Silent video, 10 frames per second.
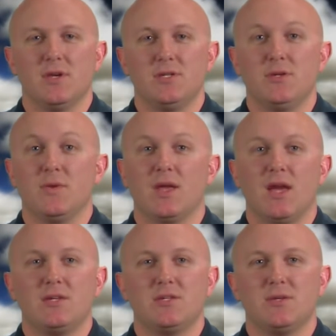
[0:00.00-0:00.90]
to
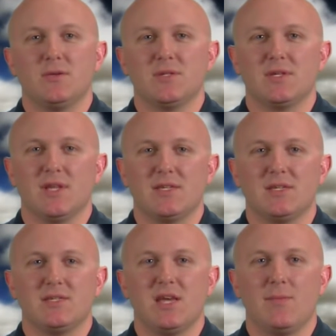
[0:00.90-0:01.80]
engage students in
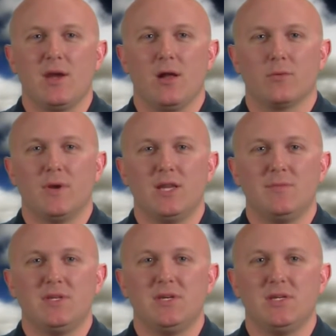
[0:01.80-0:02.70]
lessons they may already
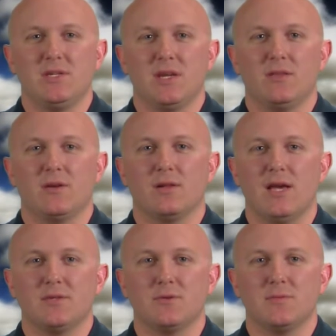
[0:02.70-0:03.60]
be teaching in their
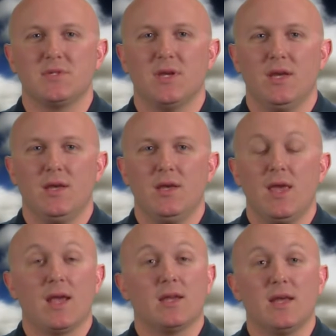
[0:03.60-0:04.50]
classrooms
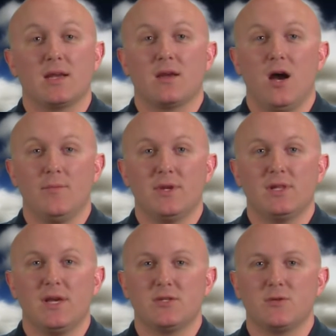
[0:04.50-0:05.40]
and connect common
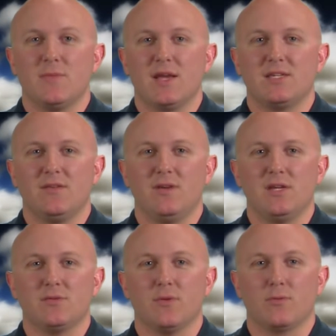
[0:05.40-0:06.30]
classroom
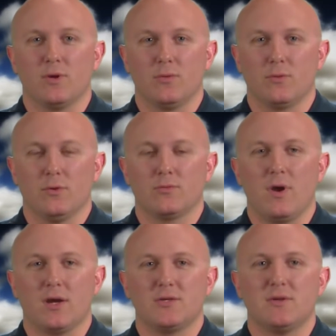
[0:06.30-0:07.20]
activities with real-world
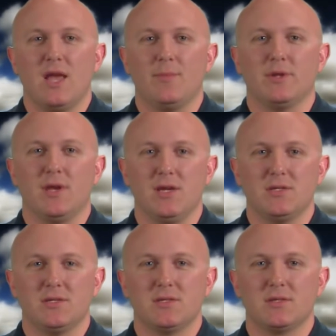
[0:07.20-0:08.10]
rocketry
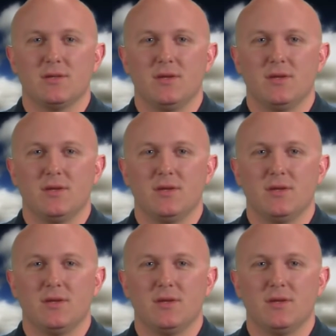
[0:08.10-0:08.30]
applications.